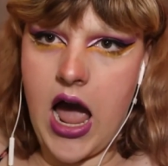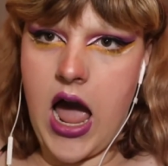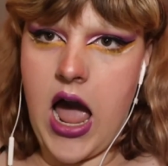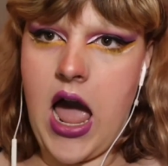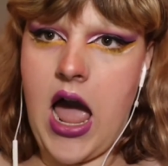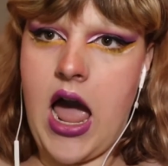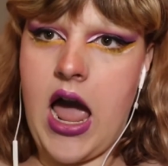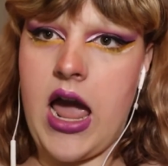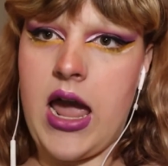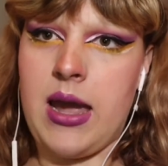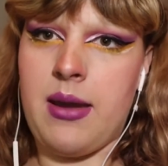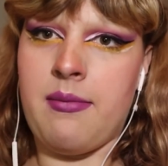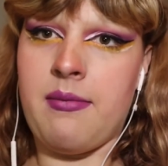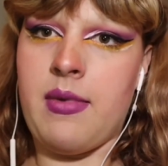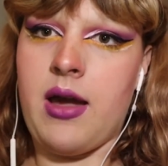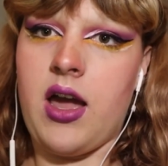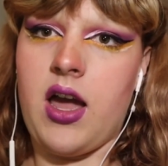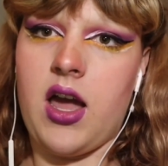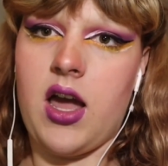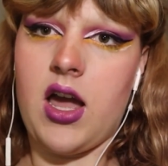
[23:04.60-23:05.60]

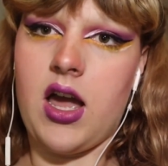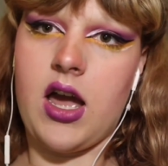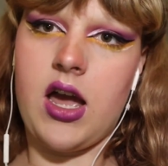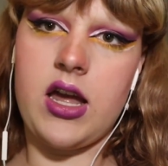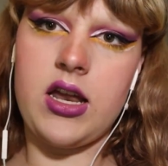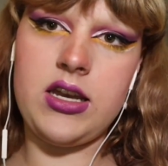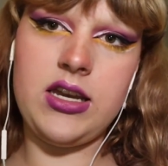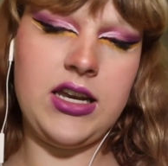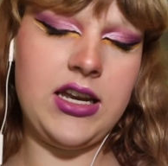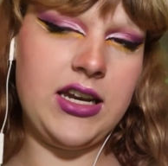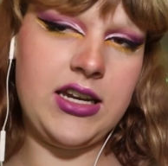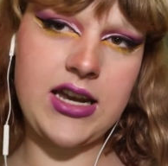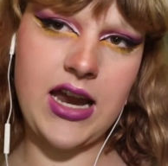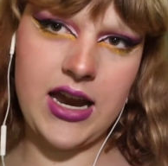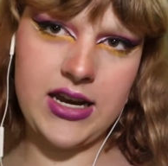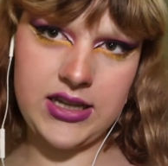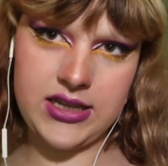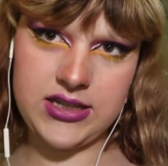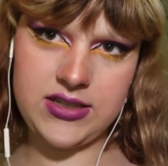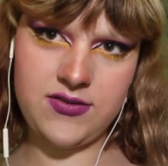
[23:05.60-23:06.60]
I'm needing to
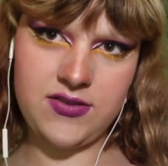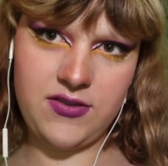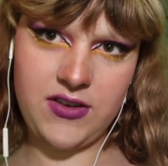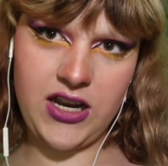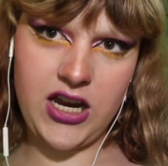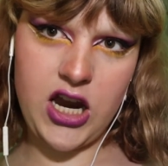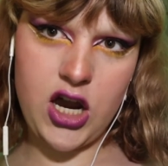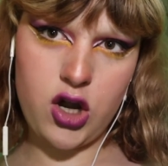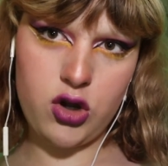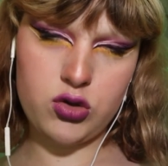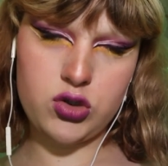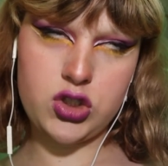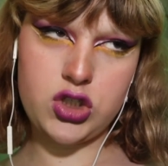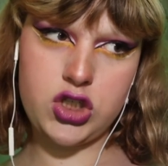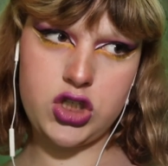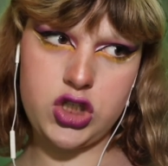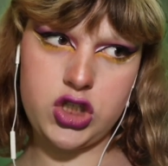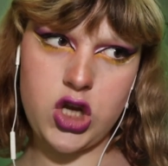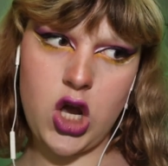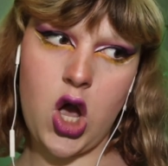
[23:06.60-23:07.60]
end this video.
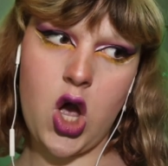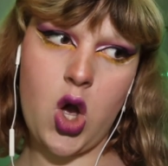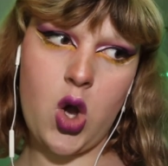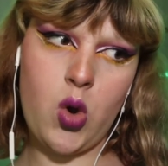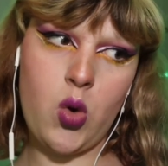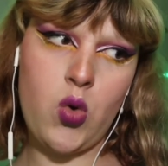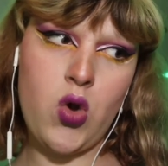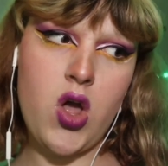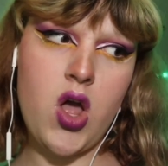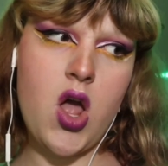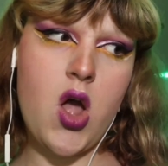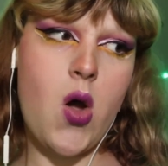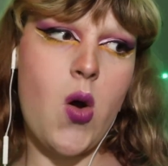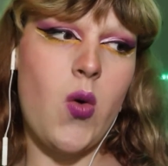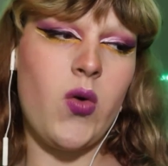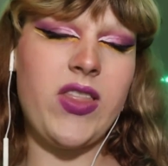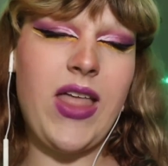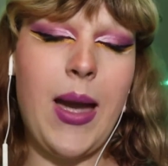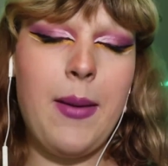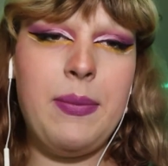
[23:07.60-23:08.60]
So
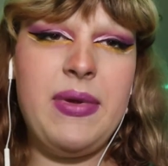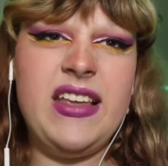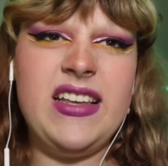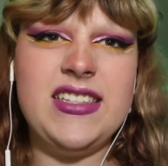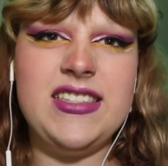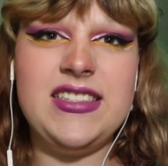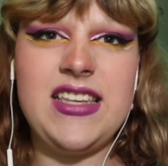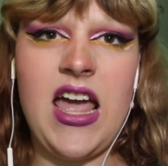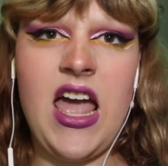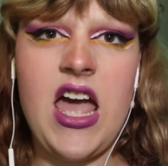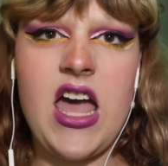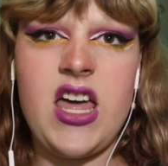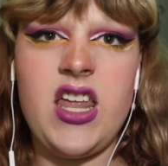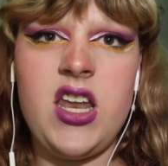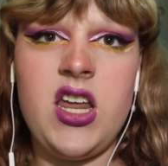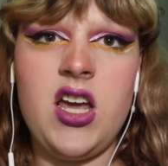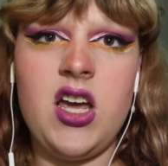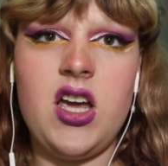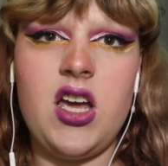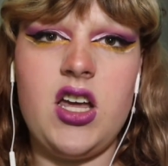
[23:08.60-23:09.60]
that being
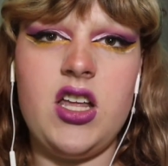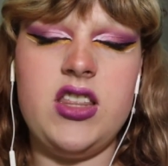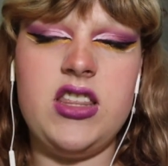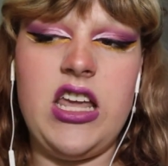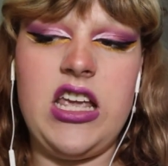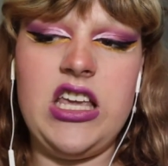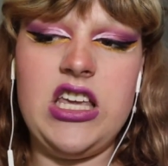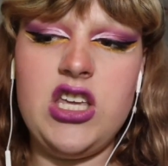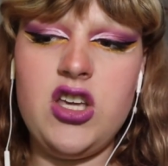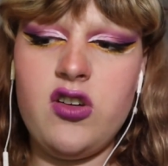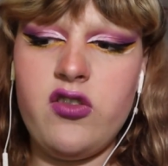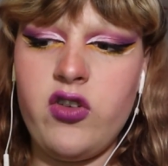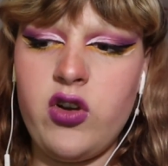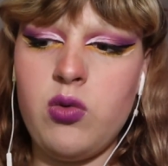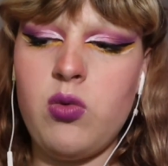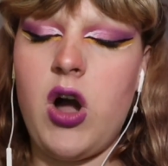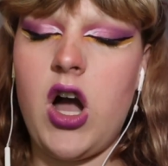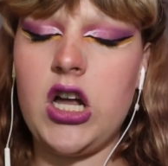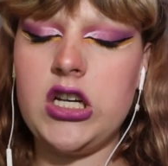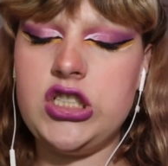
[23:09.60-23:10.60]
said, thank you for
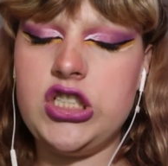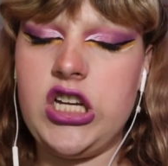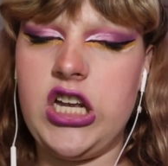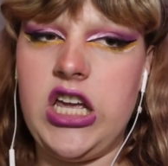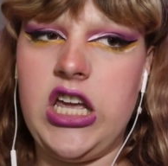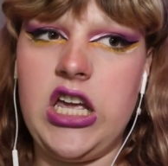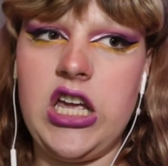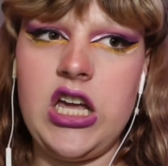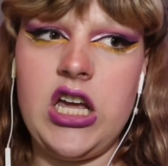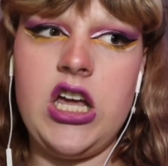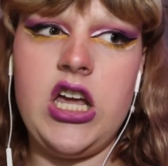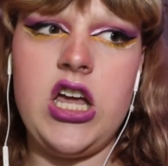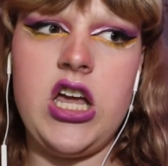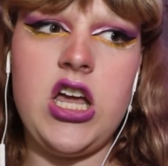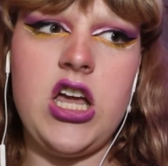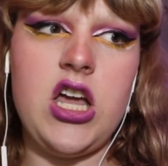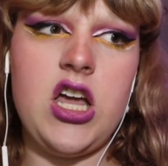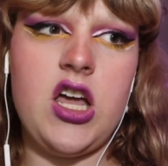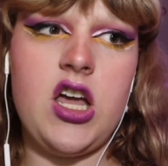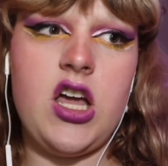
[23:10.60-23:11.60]
watching
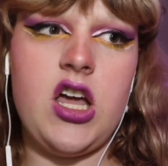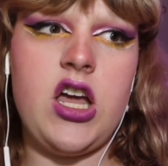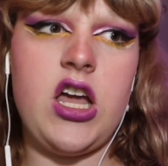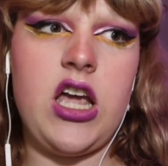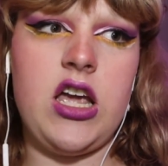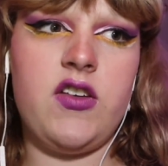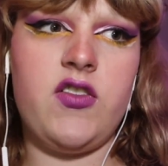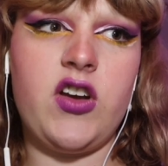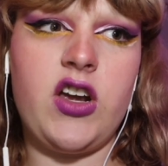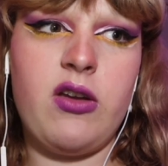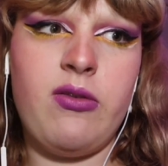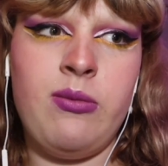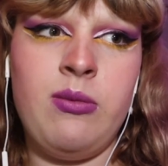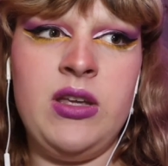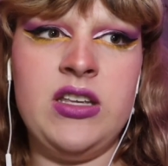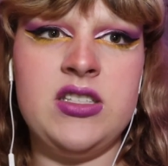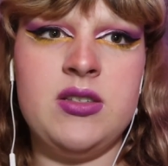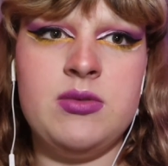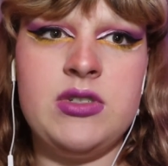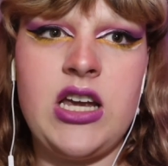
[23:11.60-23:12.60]
and for giving
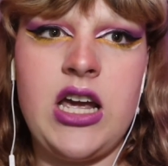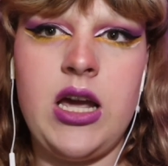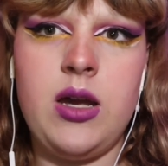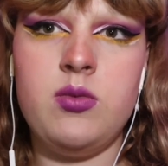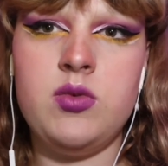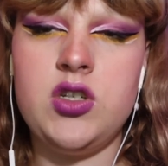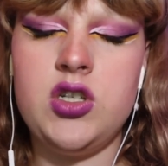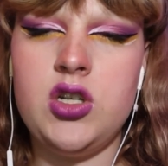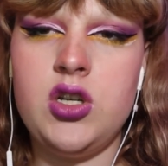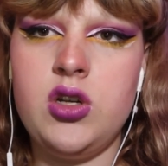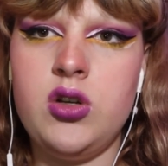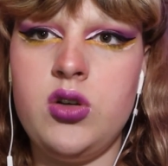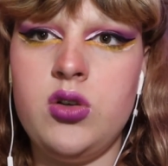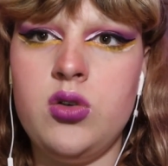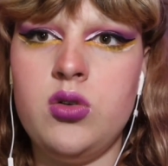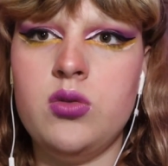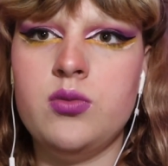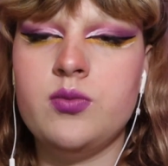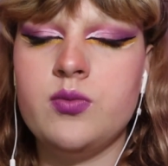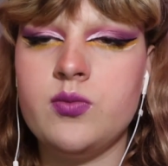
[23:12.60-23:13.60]
me some time
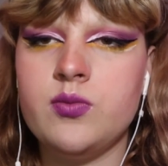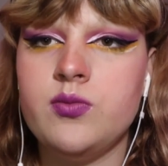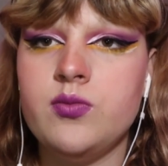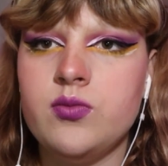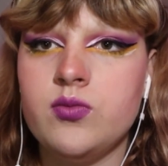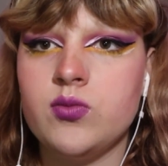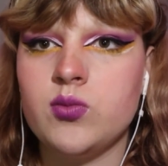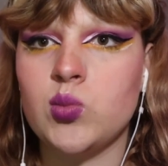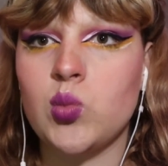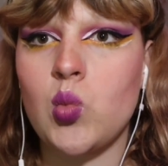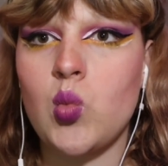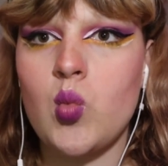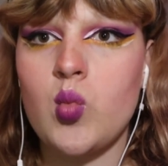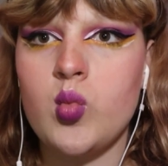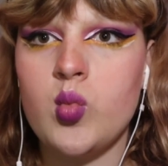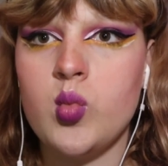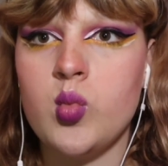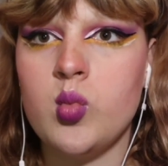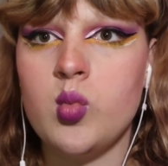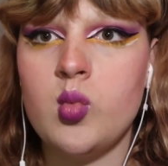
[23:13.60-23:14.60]
to
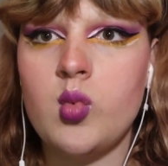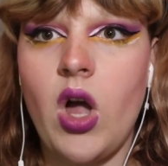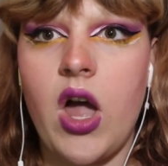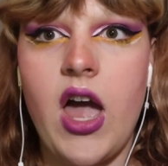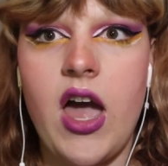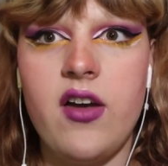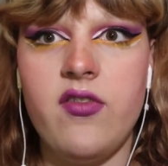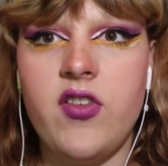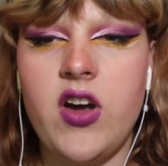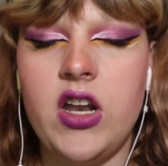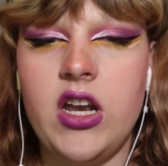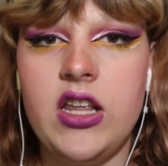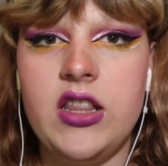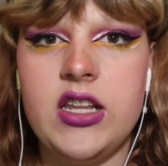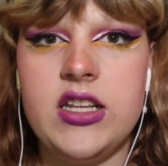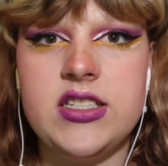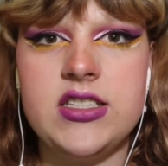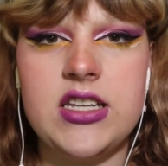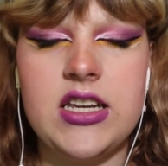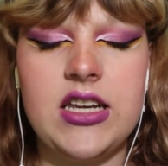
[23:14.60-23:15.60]
have fun in
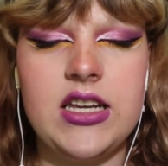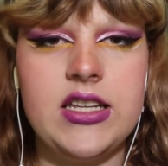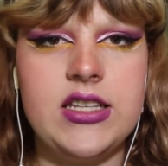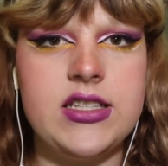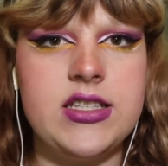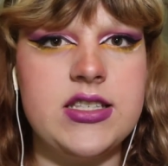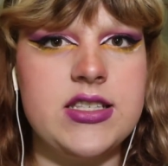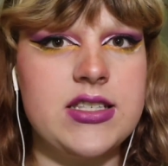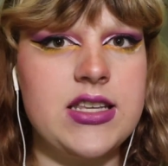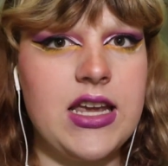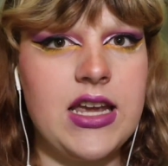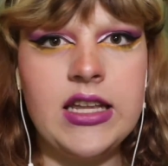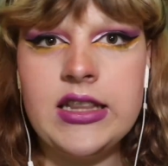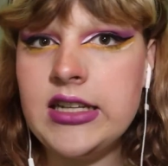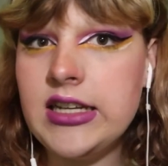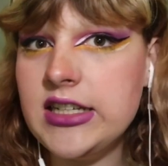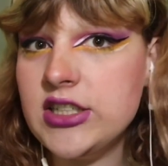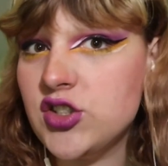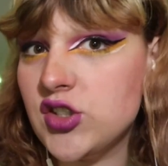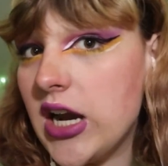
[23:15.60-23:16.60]
this
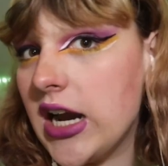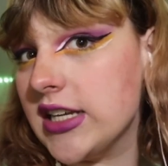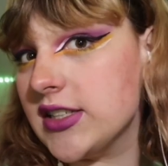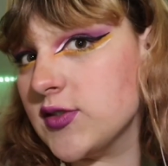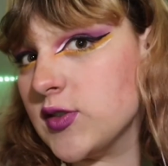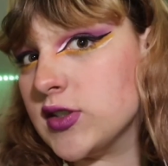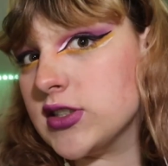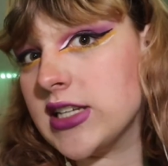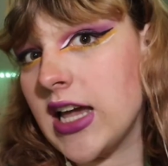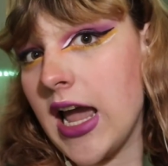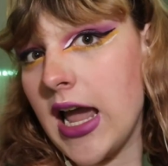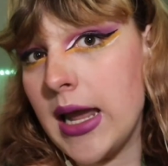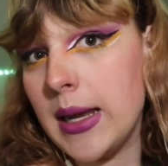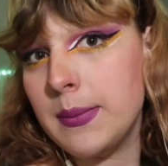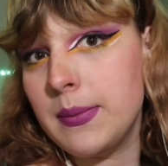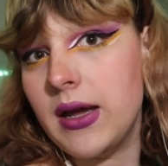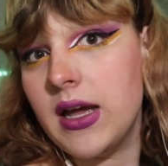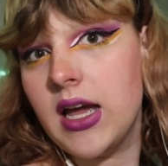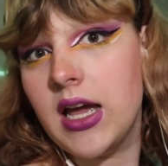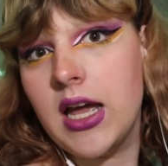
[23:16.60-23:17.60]
insanely stressful
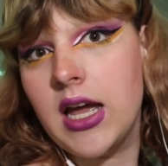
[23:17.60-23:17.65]
time.